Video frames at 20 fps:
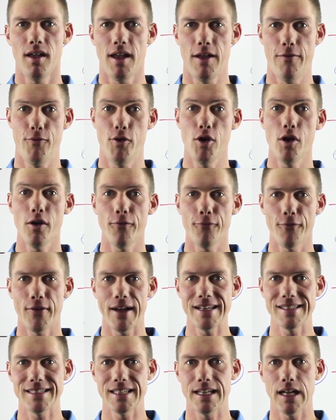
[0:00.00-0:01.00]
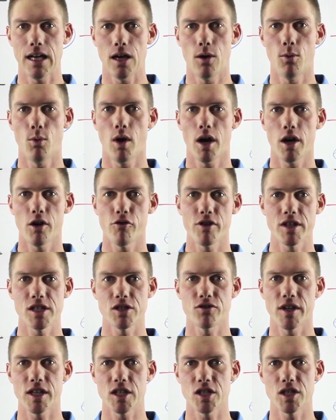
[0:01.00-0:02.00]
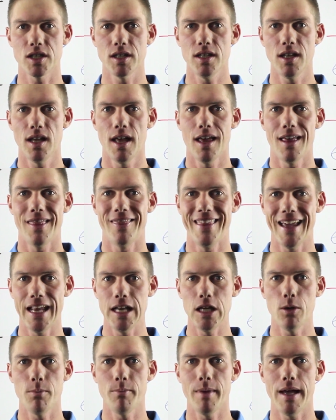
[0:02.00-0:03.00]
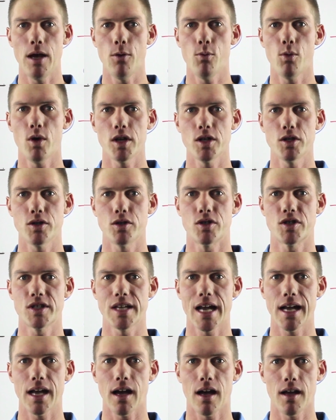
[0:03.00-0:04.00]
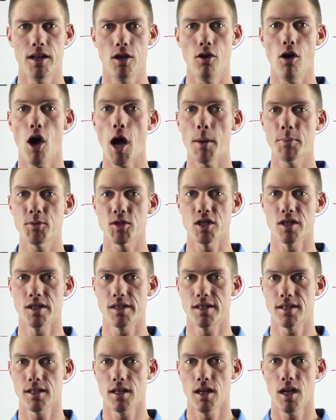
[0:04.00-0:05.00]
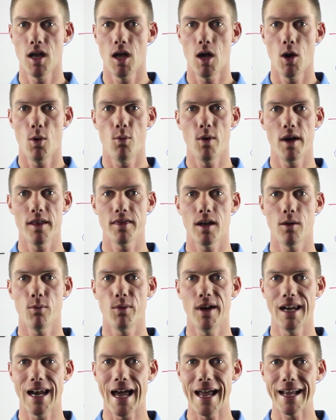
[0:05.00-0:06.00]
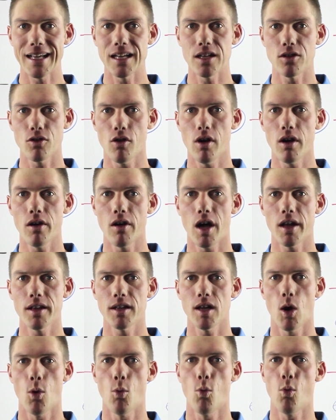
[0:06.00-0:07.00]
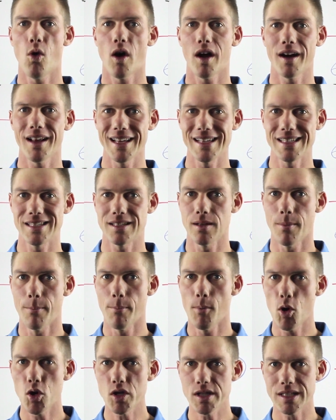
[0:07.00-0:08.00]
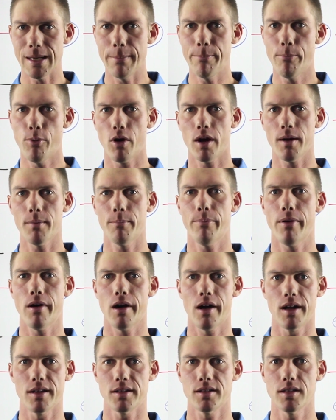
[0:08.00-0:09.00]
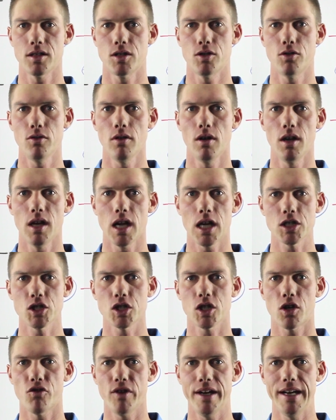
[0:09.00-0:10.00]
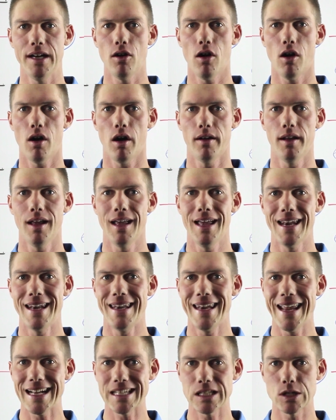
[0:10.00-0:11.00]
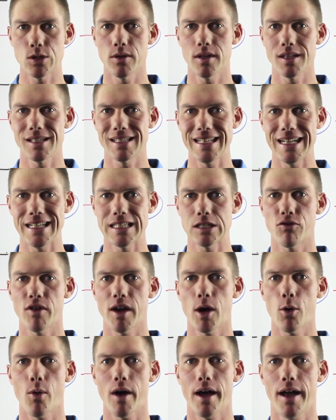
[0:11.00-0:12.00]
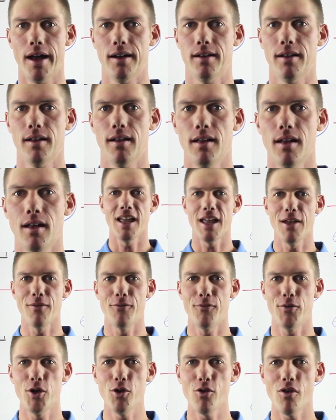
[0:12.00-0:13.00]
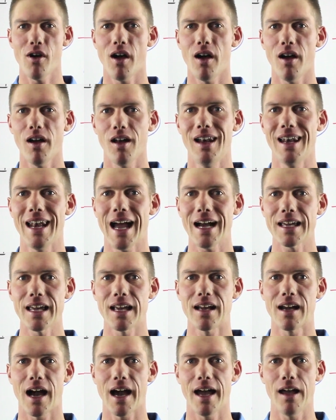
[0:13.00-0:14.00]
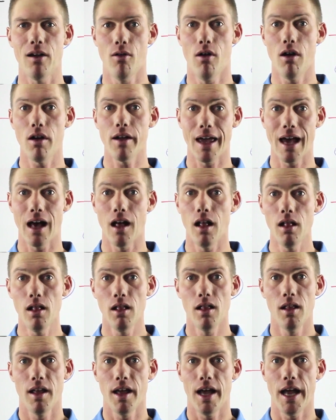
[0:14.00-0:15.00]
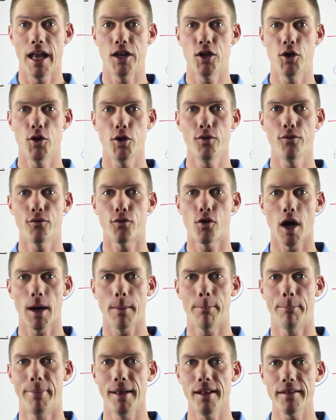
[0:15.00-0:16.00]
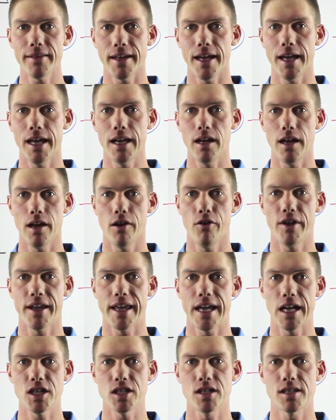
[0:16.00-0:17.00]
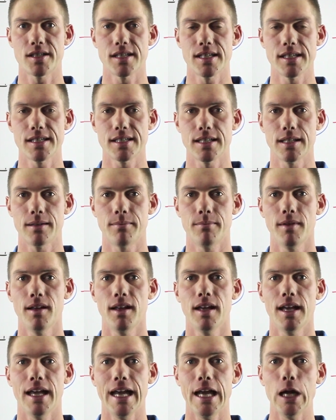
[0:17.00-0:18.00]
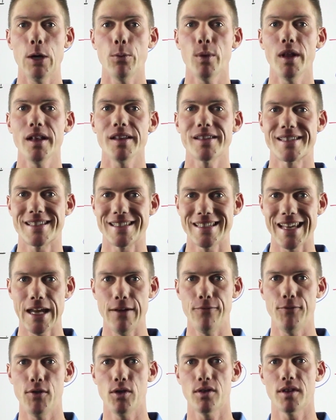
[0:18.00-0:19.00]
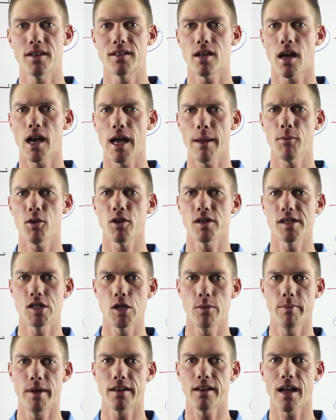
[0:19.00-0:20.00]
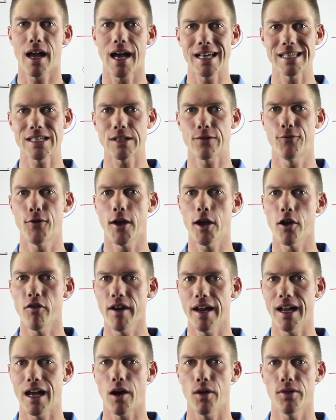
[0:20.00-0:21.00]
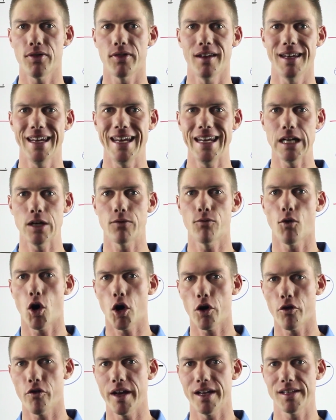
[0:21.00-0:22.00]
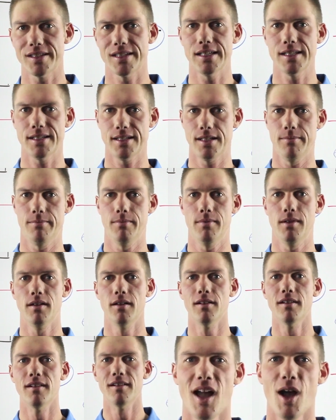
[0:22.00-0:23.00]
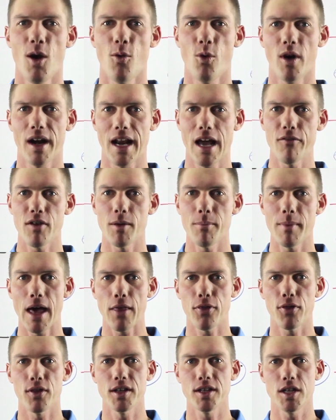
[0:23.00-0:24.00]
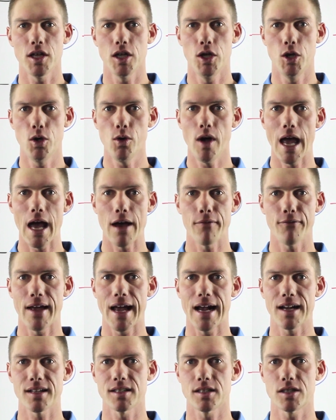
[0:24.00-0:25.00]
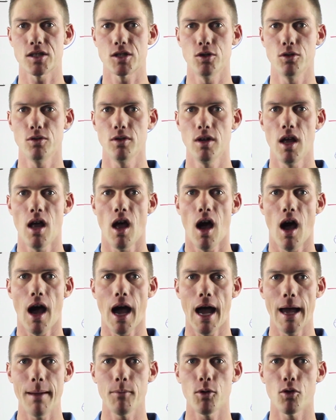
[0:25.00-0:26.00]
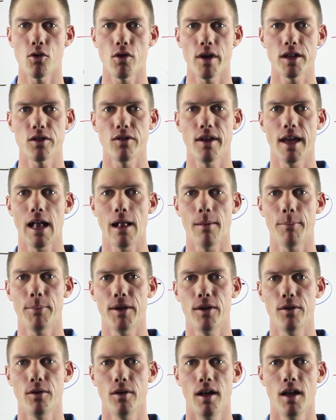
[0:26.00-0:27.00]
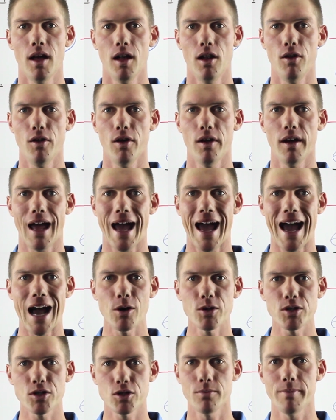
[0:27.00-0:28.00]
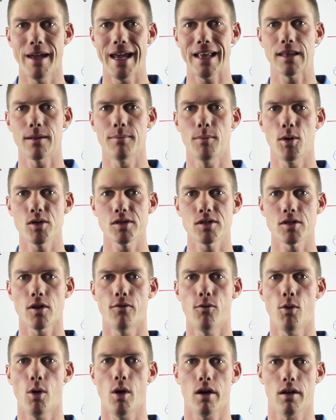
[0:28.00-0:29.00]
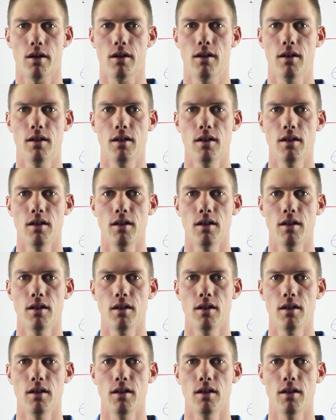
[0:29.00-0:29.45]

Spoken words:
If you're facing a water restriction, then you may want to check your options. Whether we like it or not, water is the most important part to a lush green lawn, next to the seeds required. If you are a lucky guy or gal and you've got built-in irrigation system, it will save you the time-consuming task figuring out the needed watering system. Whatever method you have access to, I'm going to help you learn how to make the most of water.